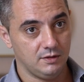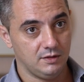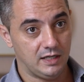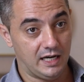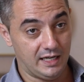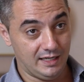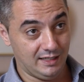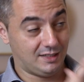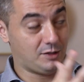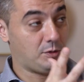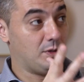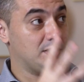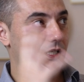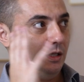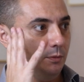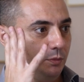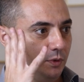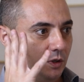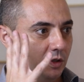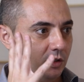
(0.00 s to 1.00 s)
And it's
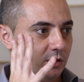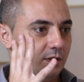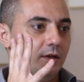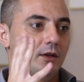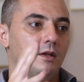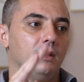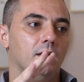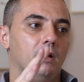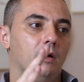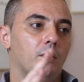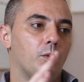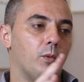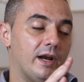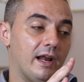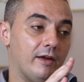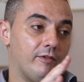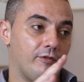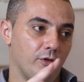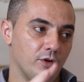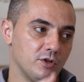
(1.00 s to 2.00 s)
crazy because when
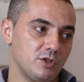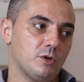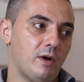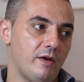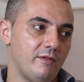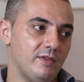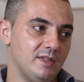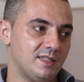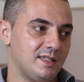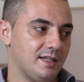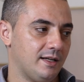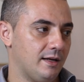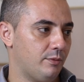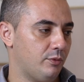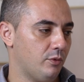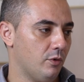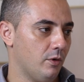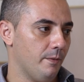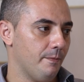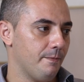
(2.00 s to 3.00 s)
I first arrived in
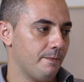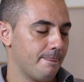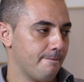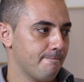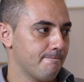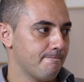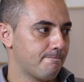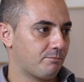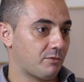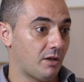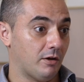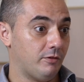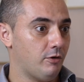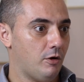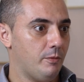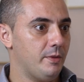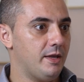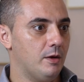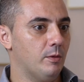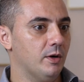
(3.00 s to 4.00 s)
Singapore,
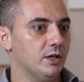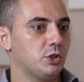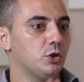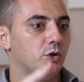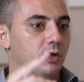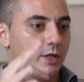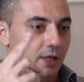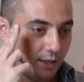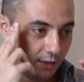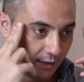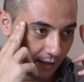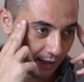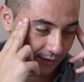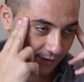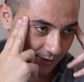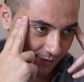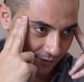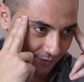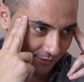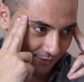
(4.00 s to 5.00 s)
for me it was shocking
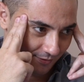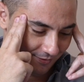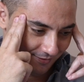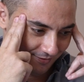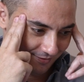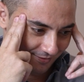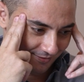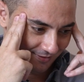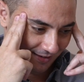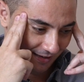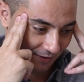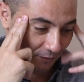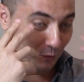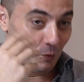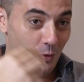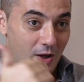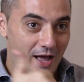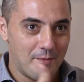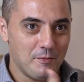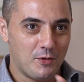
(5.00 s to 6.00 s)
that
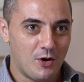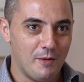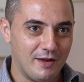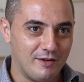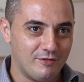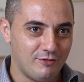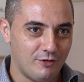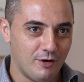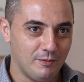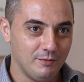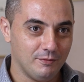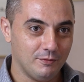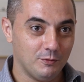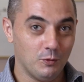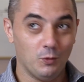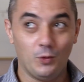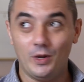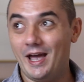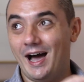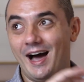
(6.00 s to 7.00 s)
where I'm coming from,
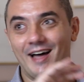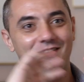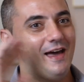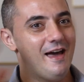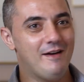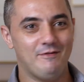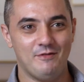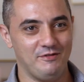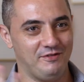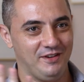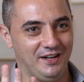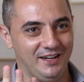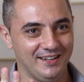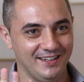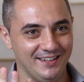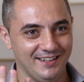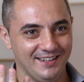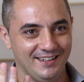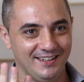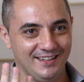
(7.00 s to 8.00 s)
we had everything.
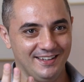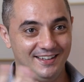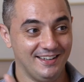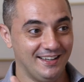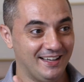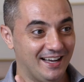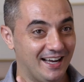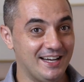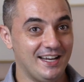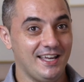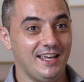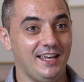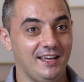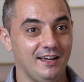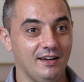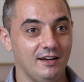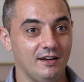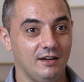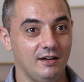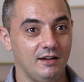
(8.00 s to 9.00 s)
And
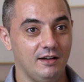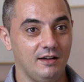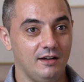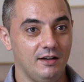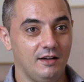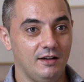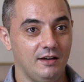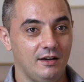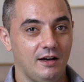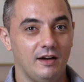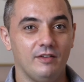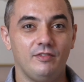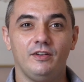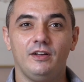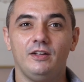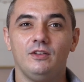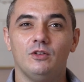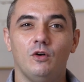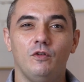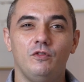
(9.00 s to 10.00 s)
here, I
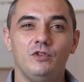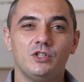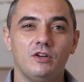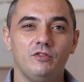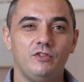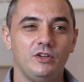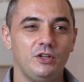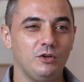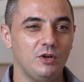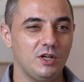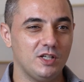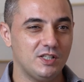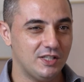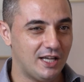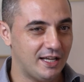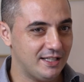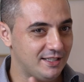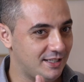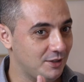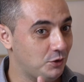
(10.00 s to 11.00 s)
think the official figure is
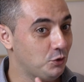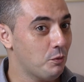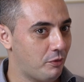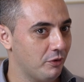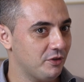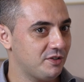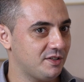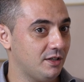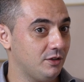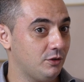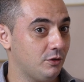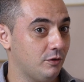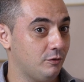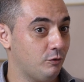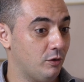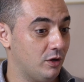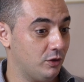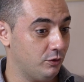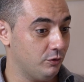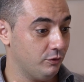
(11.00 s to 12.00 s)
92%
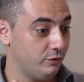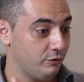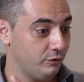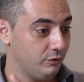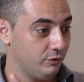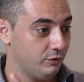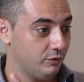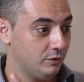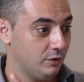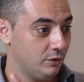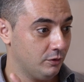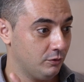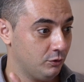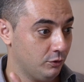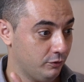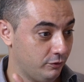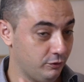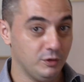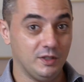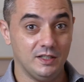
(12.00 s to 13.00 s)
of what the food
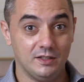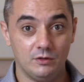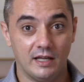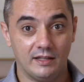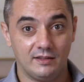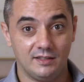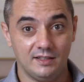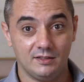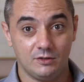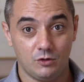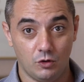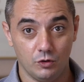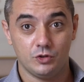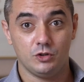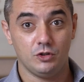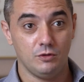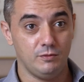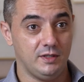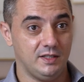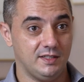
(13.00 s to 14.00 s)
that is
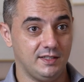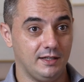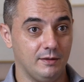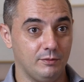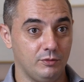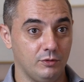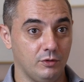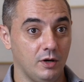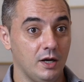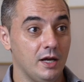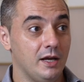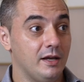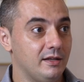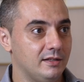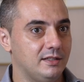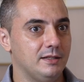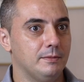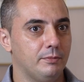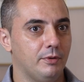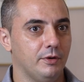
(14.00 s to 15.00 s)
consumed in Singapore
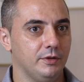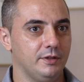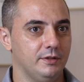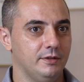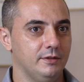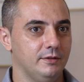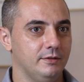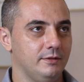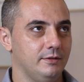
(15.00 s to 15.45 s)
is imported.